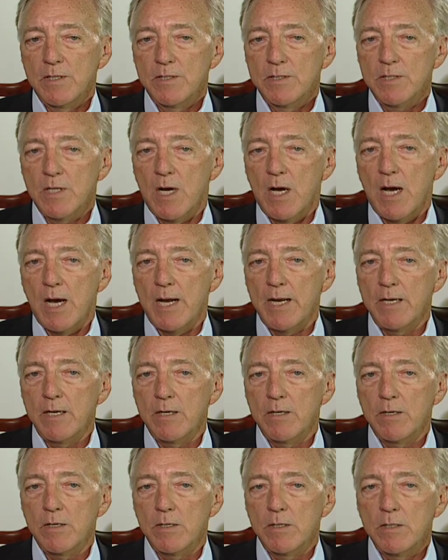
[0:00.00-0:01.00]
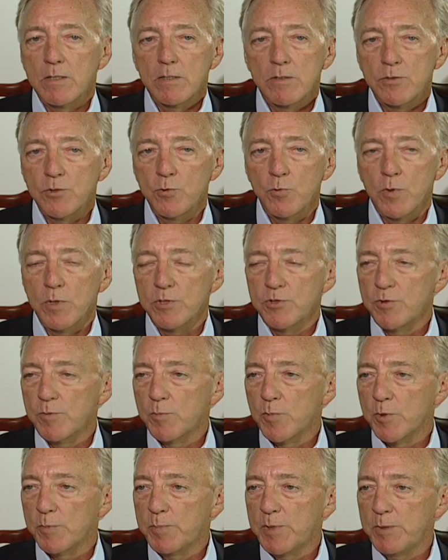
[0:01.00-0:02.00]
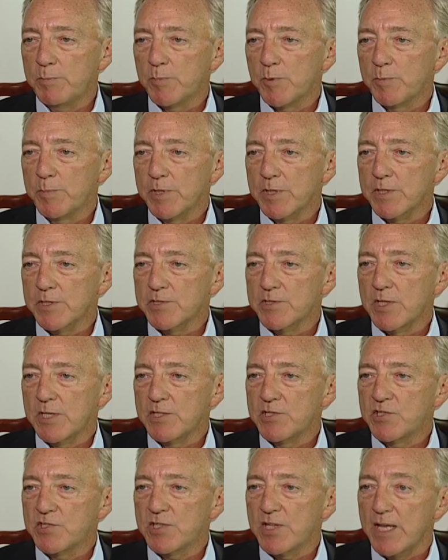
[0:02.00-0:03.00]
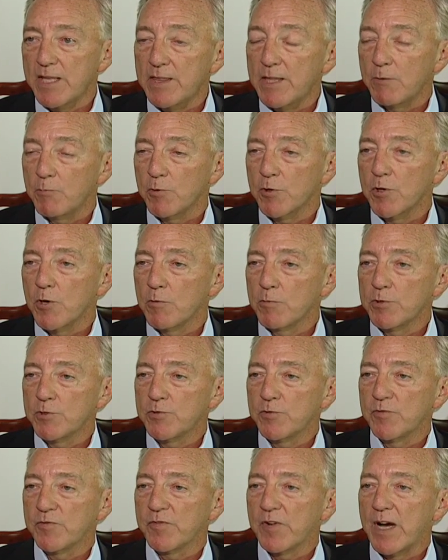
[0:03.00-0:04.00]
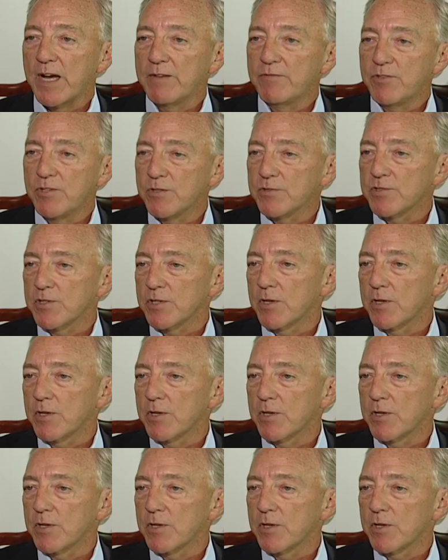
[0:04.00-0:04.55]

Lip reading: to hire 200 more people because they said they were going to 5 years